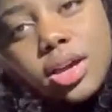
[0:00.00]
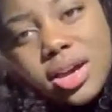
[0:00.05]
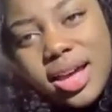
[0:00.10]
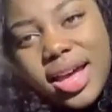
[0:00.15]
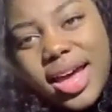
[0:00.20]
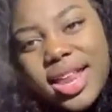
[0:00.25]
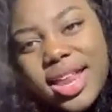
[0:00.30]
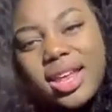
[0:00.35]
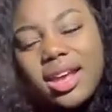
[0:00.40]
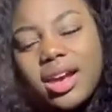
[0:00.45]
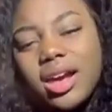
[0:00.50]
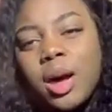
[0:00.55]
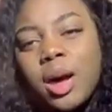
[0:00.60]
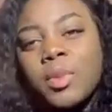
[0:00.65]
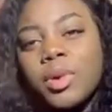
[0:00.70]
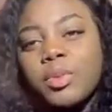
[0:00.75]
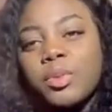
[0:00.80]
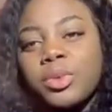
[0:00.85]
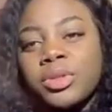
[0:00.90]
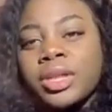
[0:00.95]
I didn't
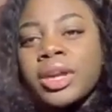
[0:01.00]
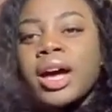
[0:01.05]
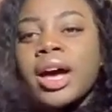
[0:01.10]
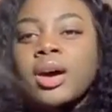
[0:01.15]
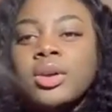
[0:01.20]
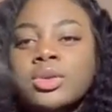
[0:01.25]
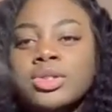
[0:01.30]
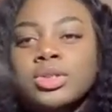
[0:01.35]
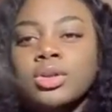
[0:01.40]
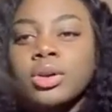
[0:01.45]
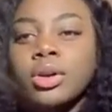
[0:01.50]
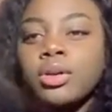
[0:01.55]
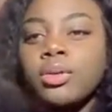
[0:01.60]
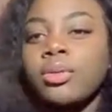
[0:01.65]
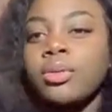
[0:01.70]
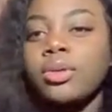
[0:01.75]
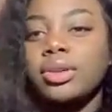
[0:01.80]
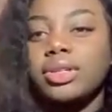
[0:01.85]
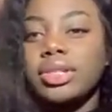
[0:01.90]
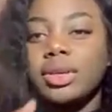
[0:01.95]
come up with an outro,
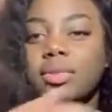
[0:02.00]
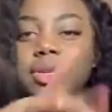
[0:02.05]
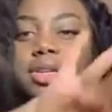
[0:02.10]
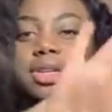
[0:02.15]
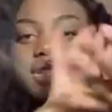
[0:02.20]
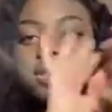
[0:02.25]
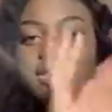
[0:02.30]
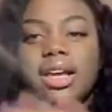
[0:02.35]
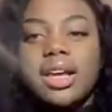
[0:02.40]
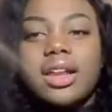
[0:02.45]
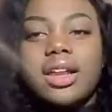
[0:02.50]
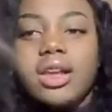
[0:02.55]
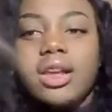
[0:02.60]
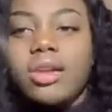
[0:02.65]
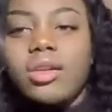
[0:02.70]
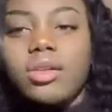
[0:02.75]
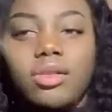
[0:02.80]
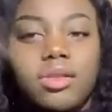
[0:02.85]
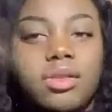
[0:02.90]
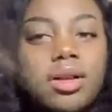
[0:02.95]
something to say to
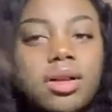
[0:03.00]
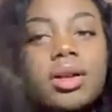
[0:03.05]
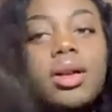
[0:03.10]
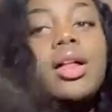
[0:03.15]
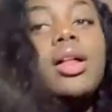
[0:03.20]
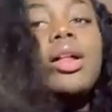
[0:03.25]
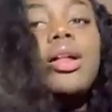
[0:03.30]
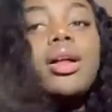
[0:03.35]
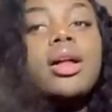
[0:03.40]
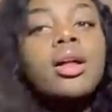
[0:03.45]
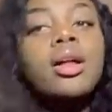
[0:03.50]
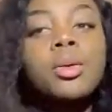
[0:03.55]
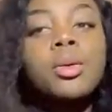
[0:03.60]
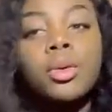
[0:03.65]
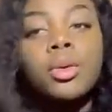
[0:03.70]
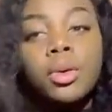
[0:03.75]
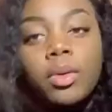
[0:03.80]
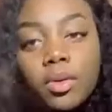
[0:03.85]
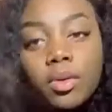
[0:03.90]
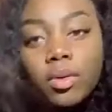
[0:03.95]
y'all
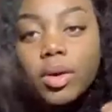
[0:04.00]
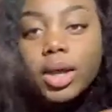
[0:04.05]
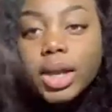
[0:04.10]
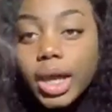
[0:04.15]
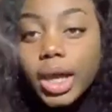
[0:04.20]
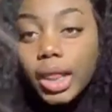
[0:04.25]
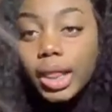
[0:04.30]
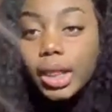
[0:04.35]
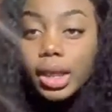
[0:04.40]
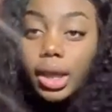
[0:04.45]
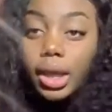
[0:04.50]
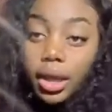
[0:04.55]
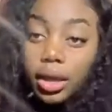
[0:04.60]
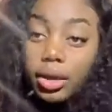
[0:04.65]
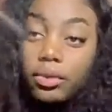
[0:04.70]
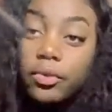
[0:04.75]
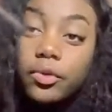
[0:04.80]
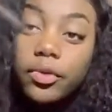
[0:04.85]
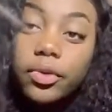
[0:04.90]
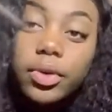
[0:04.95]
when I
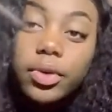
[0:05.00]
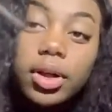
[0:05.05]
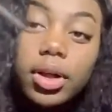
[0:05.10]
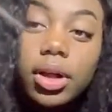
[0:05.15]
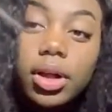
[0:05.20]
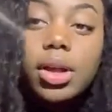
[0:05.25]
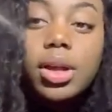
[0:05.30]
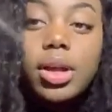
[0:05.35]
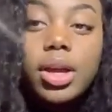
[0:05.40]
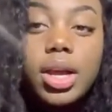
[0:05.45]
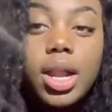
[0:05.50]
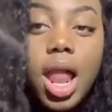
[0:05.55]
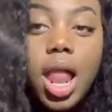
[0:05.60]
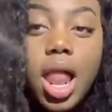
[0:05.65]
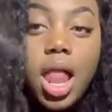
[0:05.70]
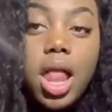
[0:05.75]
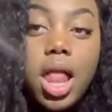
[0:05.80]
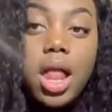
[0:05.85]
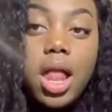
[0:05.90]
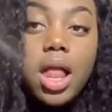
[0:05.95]
leave.
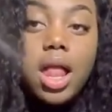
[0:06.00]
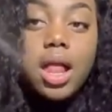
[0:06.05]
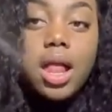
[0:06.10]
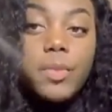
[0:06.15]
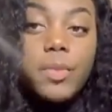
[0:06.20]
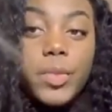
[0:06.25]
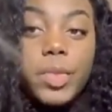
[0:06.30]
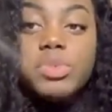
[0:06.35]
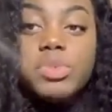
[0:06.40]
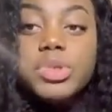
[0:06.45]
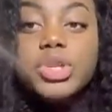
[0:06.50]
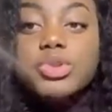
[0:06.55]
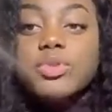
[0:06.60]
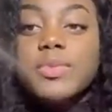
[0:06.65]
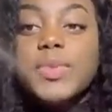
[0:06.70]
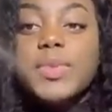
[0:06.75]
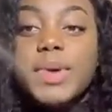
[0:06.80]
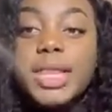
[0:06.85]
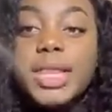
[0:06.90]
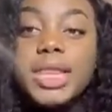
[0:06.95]
Maybe this will
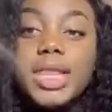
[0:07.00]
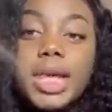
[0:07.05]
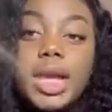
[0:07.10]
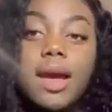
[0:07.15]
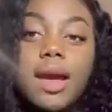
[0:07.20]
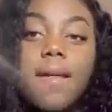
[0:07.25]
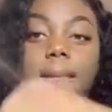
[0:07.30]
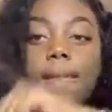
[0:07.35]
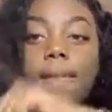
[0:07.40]
be my thing.